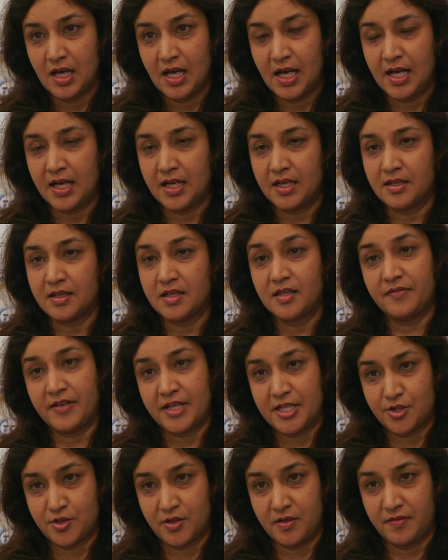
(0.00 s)
and
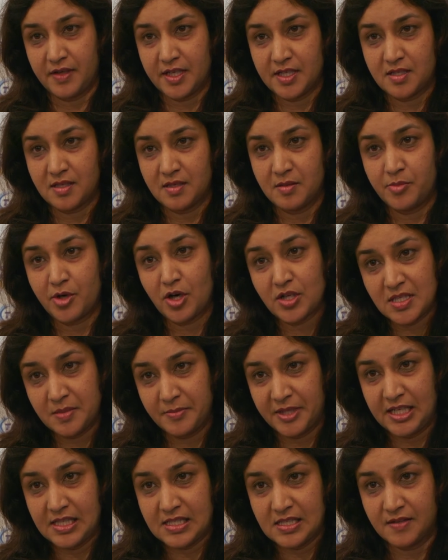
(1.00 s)
device to device
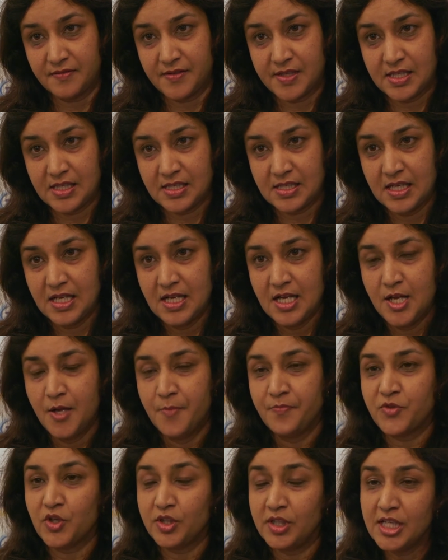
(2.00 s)
proximity services.
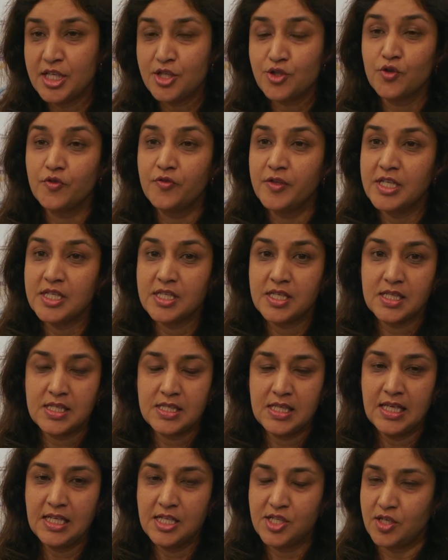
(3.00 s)
So these two
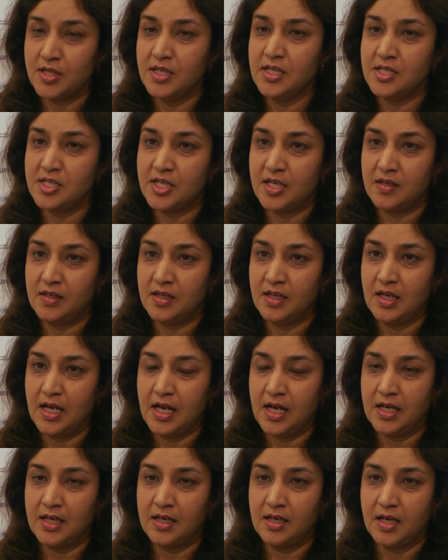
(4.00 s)
features in general
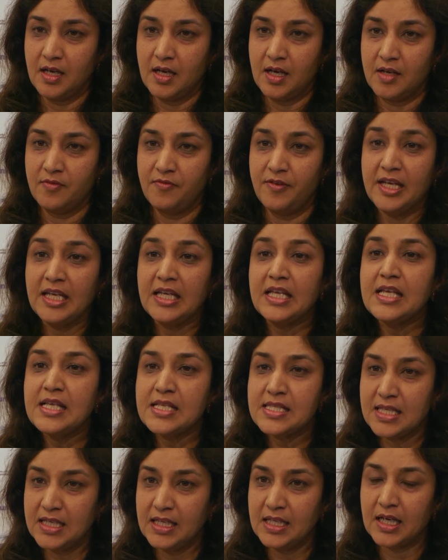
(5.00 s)
are very
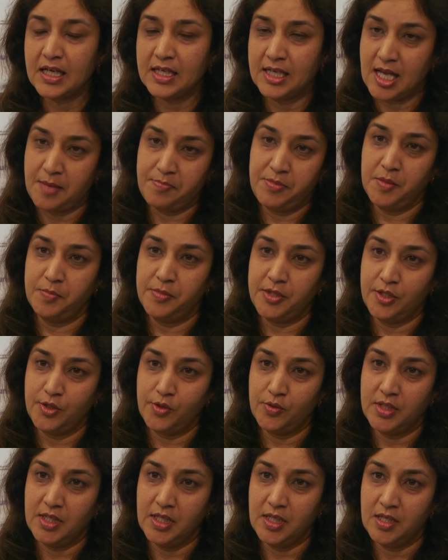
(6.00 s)
easily adaptable
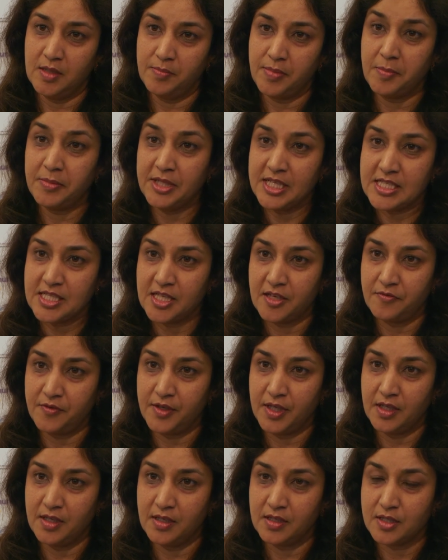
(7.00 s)
to the public
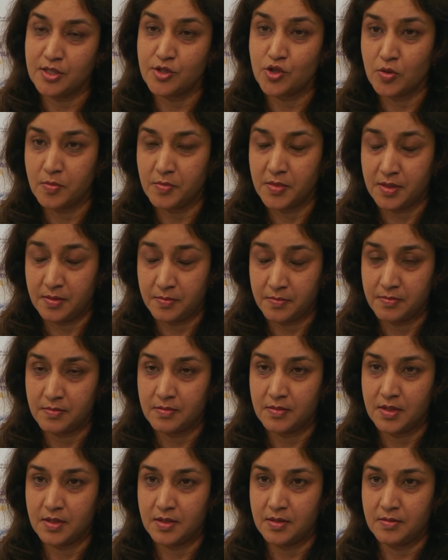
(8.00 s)
safety
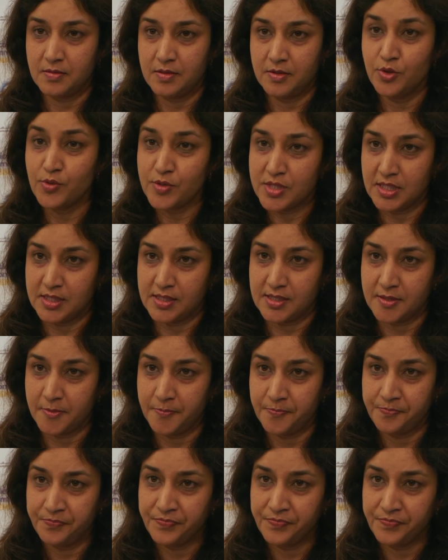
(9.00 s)
users.